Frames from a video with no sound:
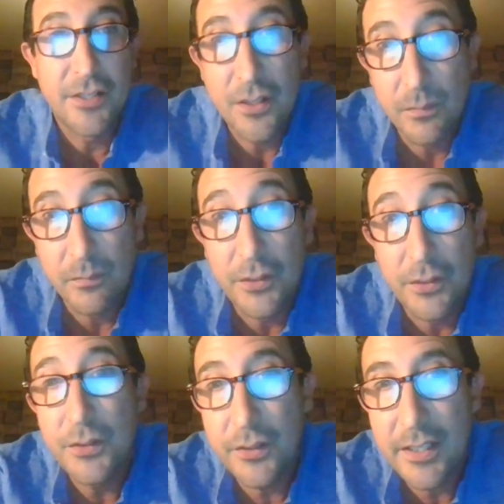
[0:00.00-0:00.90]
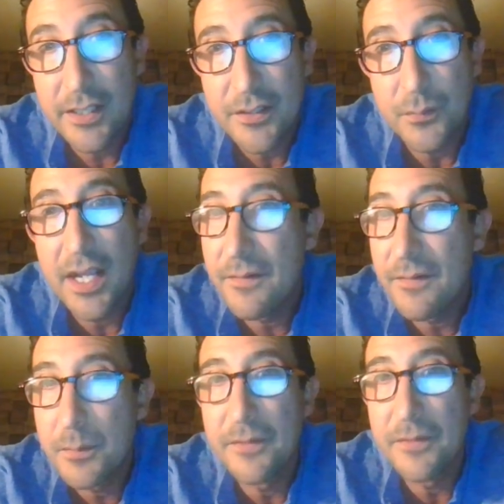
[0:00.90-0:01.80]
So, due to this, we
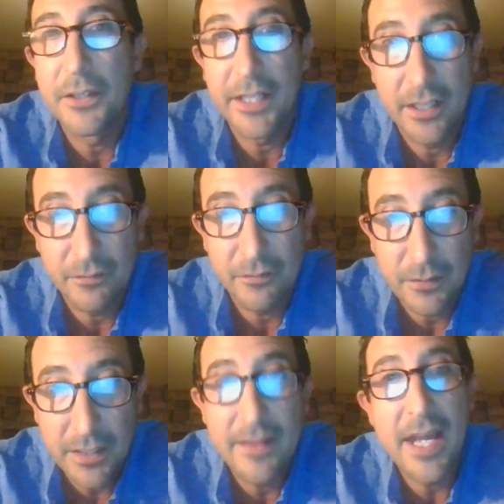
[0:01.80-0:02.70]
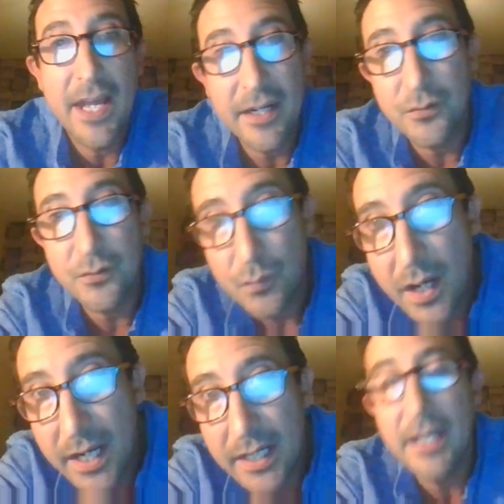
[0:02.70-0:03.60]
have to be very careful. And that is
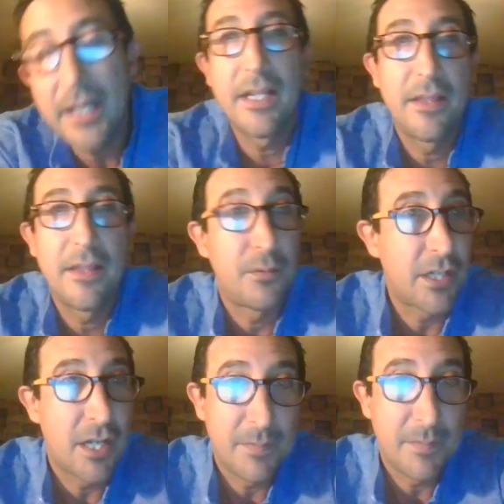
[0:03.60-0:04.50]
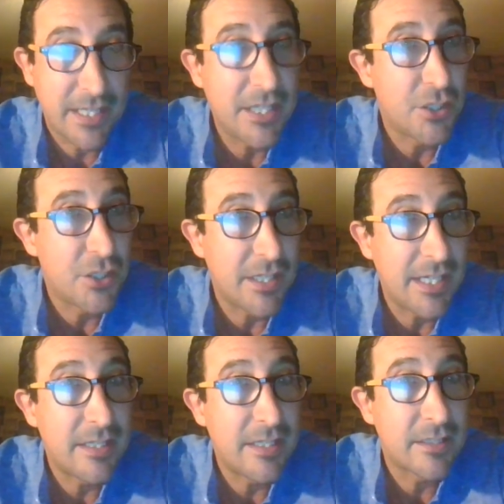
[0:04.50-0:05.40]
why the recommendation
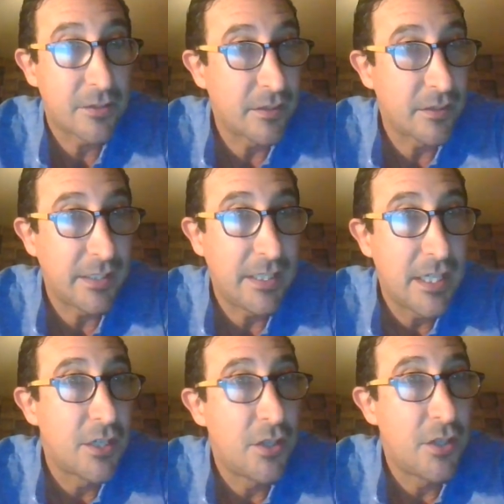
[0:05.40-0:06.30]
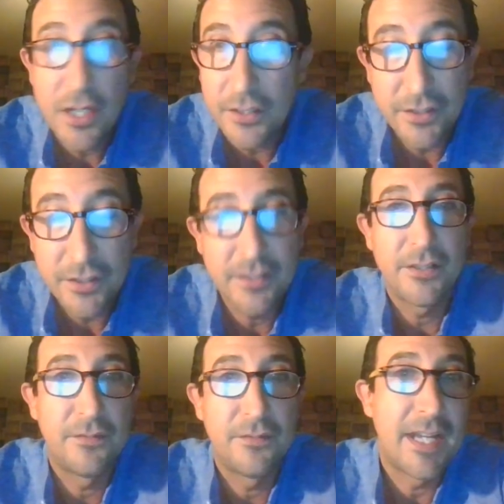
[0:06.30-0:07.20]
is currently not
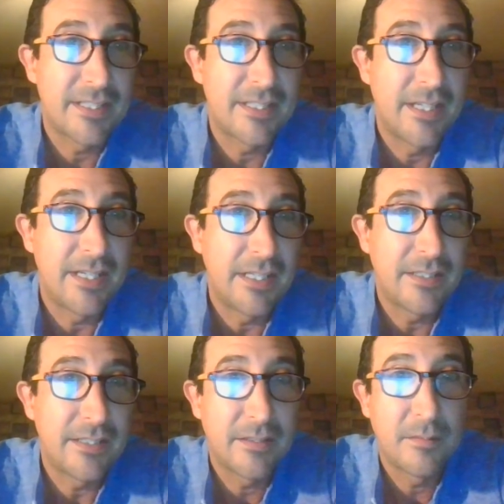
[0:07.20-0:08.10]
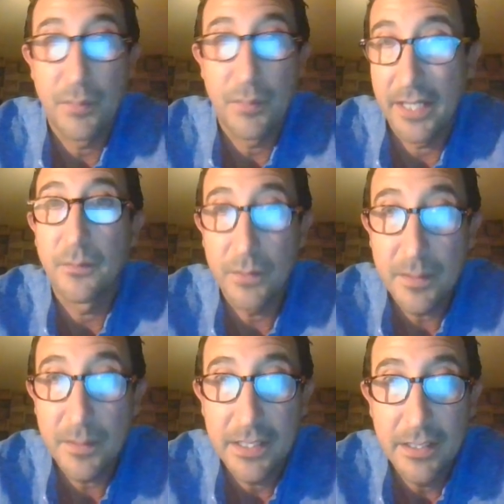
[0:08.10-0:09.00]
to vaccinate pregnant
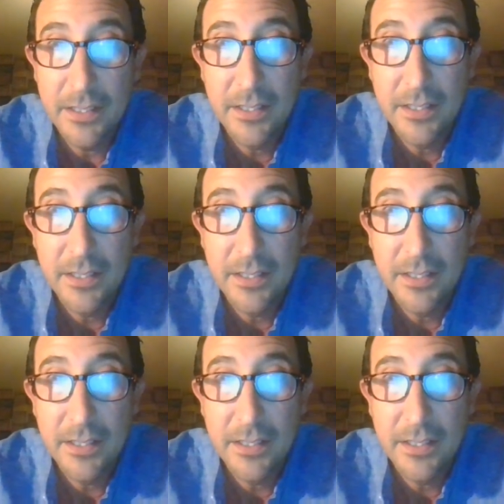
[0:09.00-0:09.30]
women.